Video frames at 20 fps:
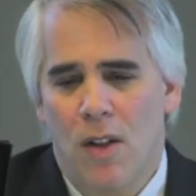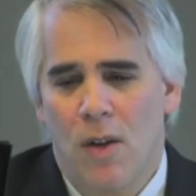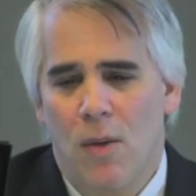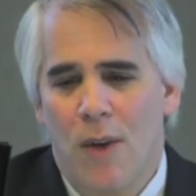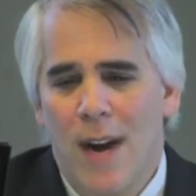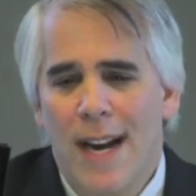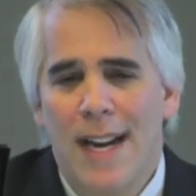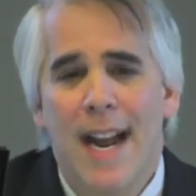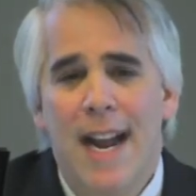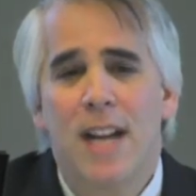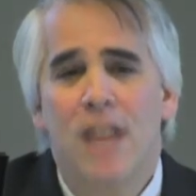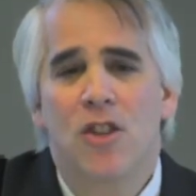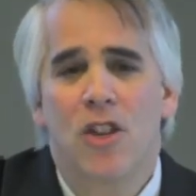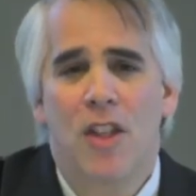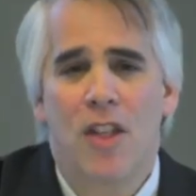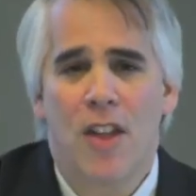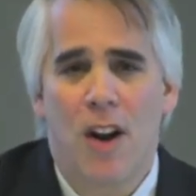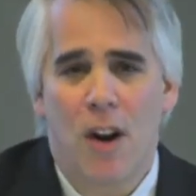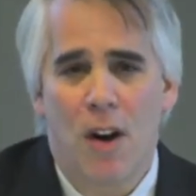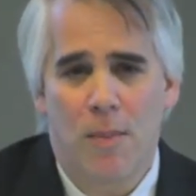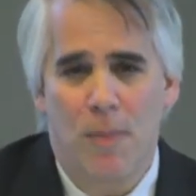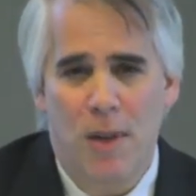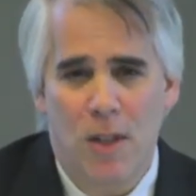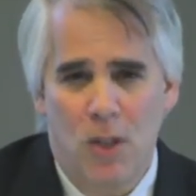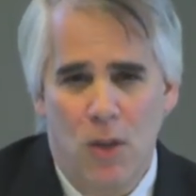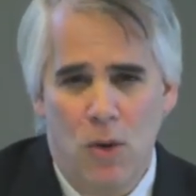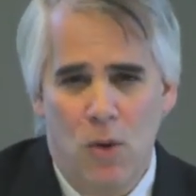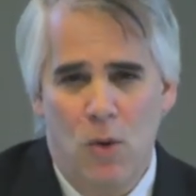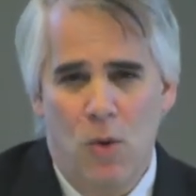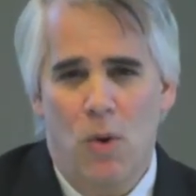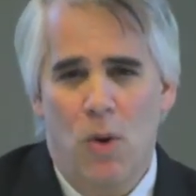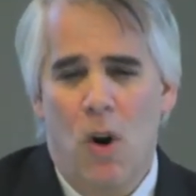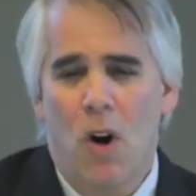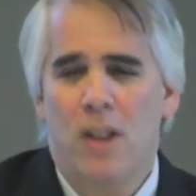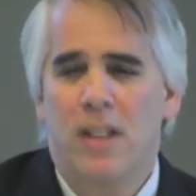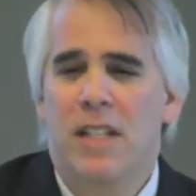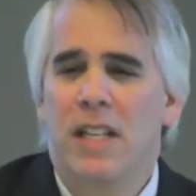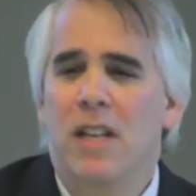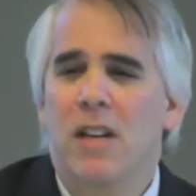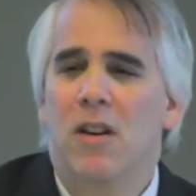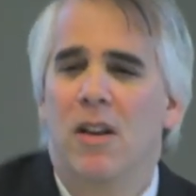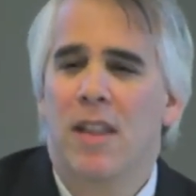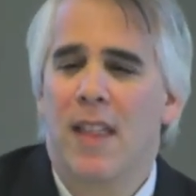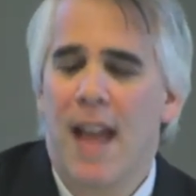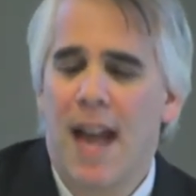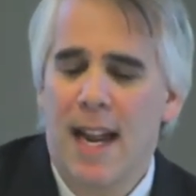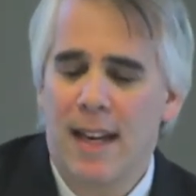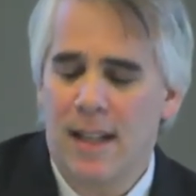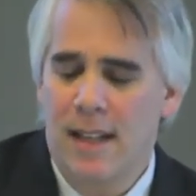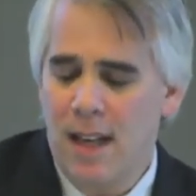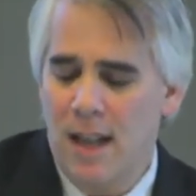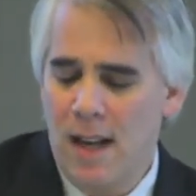radiation therapists who deal in that